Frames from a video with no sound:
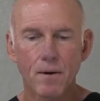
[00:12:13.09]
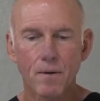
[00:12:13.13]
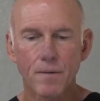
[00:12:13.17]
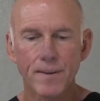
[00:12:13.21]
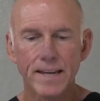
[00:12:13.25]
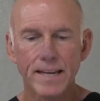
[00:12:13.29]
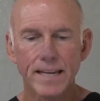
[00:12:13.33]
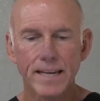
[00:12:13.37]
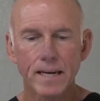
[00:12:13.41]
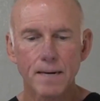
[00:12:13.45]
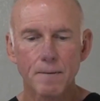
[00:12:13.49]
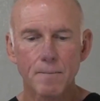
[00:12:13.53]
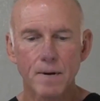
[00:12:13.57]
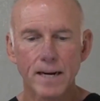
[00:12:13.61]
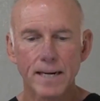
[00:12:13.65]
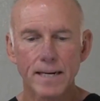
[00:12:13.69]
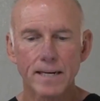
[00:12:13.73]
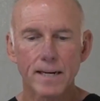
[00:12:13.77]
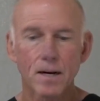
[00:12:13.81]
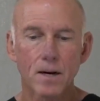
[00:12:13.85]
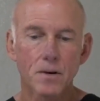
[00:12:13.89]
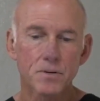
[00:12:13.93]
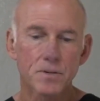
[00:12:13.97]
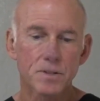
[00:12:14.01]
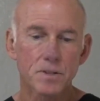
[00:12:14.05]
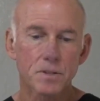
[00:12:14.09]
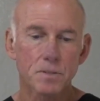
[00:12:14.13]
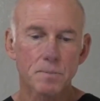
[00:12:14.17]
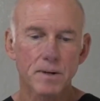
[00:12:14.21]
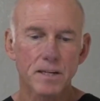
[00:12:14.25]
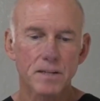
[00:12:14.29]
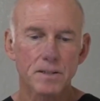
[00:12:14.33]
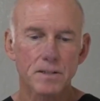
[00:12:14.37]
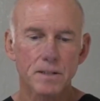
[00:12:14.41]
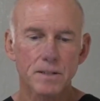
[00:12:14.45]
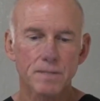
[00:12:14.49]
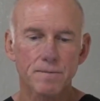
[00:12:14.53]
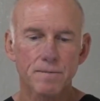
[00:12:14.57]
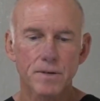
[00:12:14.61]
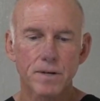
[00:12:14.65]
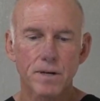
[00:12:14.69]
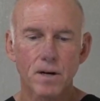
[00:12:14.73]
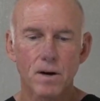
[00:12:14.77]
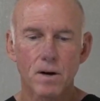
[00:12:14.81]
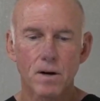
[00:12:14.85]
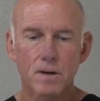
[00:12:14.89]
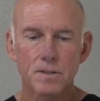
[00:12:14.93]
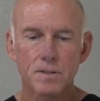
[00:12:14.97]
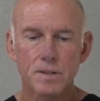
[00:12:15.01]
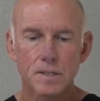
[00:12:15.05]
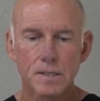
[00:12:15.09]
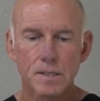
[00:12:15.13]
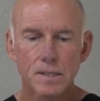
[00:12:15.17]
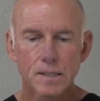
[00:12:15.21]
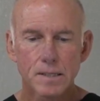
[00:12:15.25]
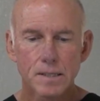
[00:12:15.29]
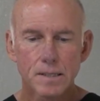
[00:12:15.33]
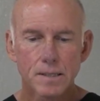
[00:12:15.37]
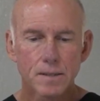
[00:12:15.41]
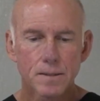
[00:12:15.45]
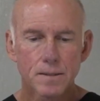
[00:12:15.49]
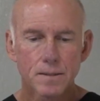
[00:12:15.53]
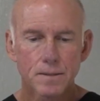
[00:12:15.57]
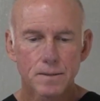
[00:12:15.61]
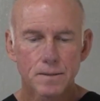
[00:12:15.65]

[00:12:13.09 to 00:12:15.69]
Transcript: But I don't think anybody knows, especially for dogs